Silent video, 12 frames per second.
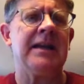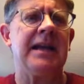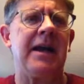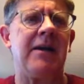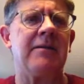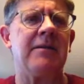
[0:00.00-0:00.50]

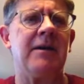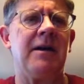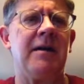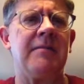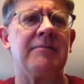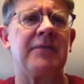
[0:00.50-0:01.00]
Now,
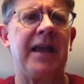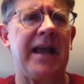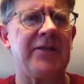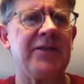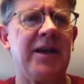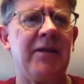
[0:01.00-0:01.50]
the
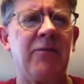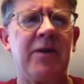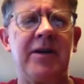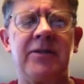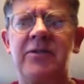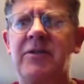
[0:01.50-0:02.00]
last thing I
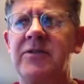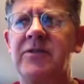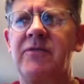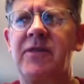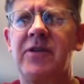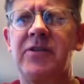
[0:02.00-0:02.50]
want you to do is
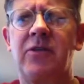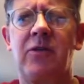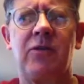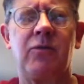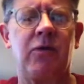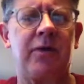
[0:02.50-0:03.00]
you finish
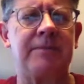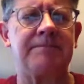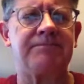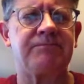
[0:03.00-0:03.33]
all the work.